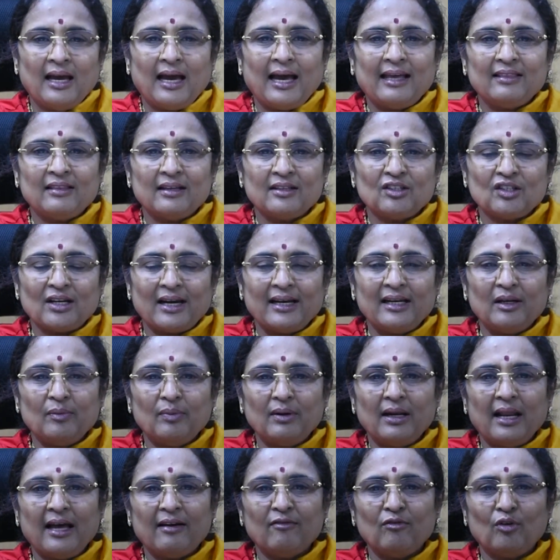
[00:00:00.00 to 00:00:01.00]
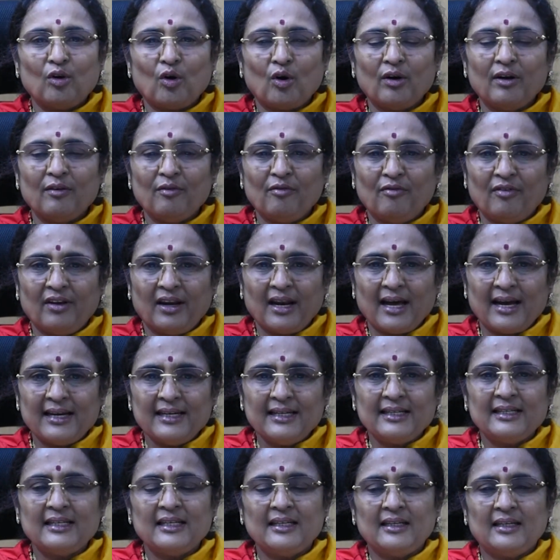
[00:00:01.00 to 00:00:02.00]
And the child will have a lot of
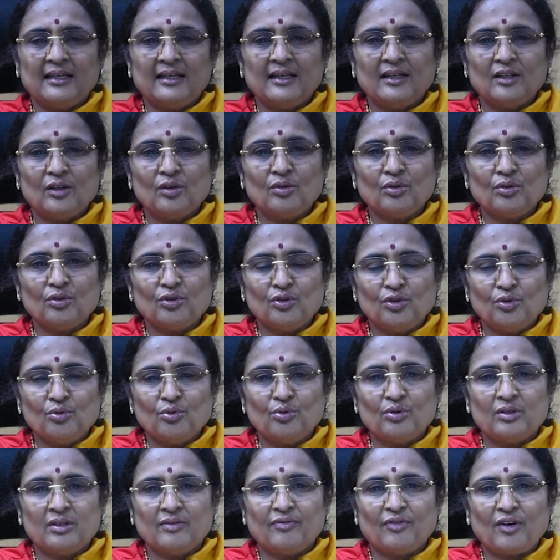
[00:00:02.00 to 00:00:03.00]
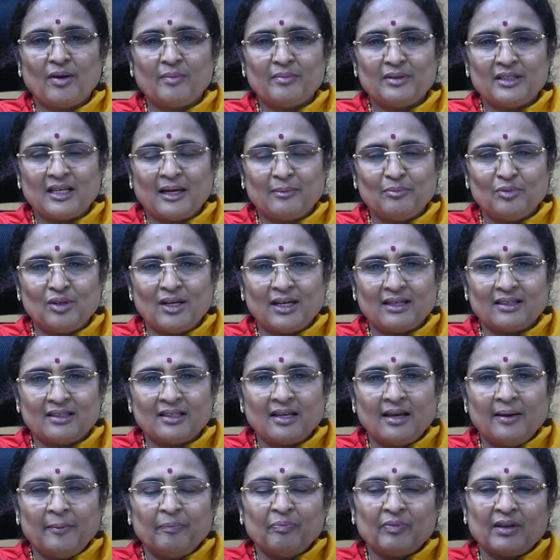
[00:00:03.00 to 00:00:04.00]
variety to choose from
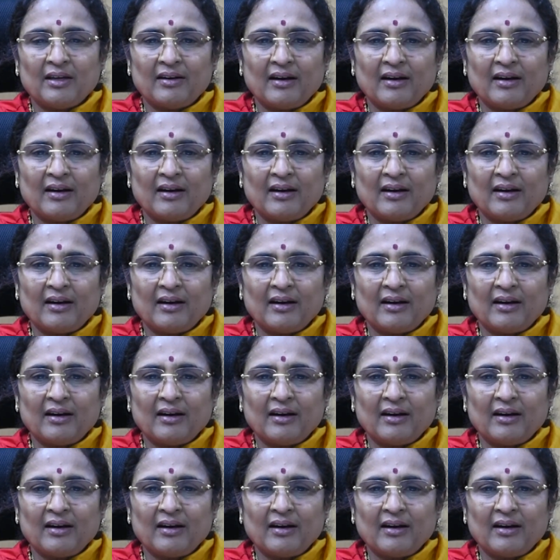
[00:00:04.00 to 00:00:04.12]
subjects,